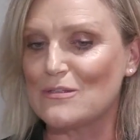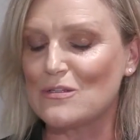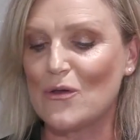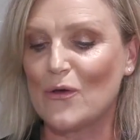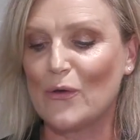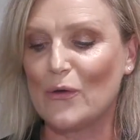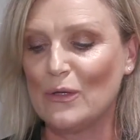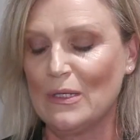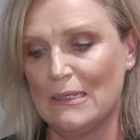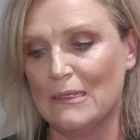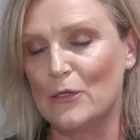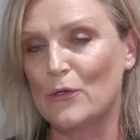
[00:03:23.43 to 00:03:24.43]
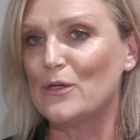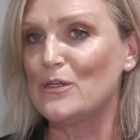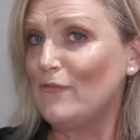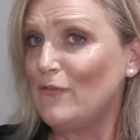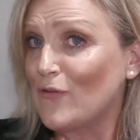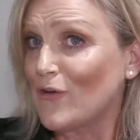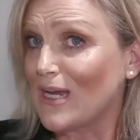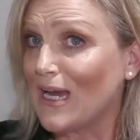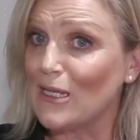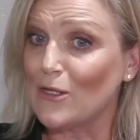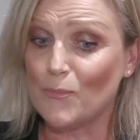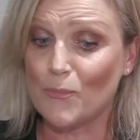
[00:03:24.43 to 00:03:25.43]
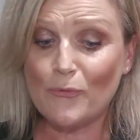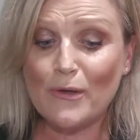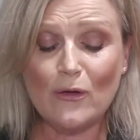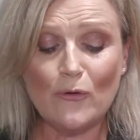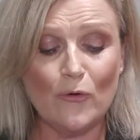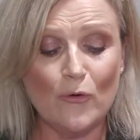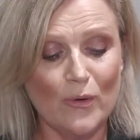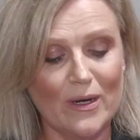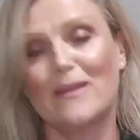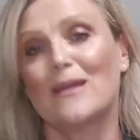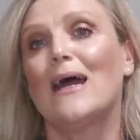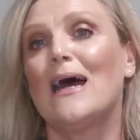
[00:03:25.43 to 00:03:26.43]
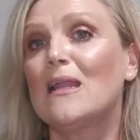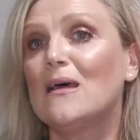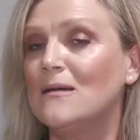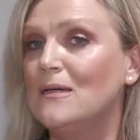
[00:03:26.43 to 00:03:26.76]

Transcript: So, if you've got a coloured brick, or what other colour